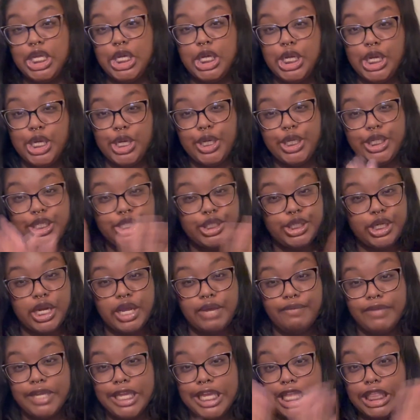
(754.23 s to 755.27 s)
you know,
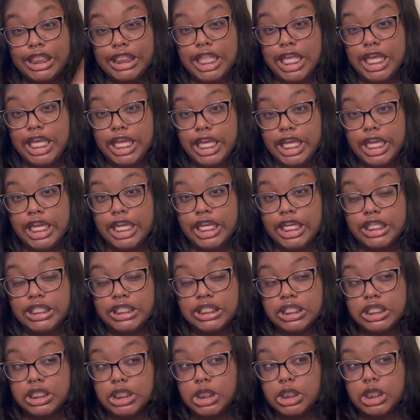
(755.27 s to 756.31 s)
extravagant things
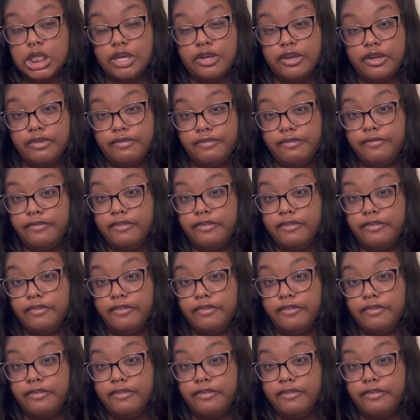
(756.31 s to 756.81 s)
and stuff